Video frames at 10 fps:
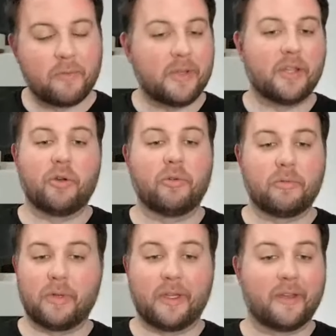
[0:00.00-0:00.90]
We know
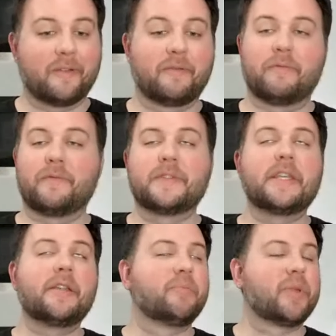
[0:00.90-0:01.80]
we have
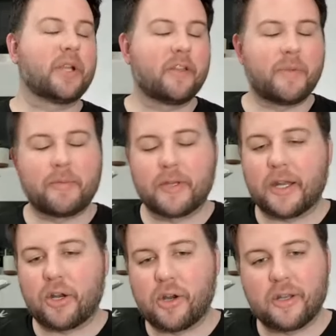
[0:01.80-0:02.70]
seen plenty of people
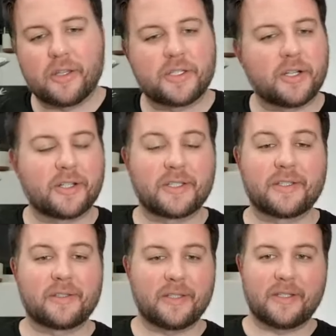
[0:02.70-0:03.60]
get hurt, and the
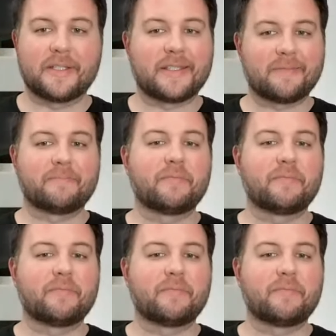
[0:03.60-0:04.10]
Sharks it is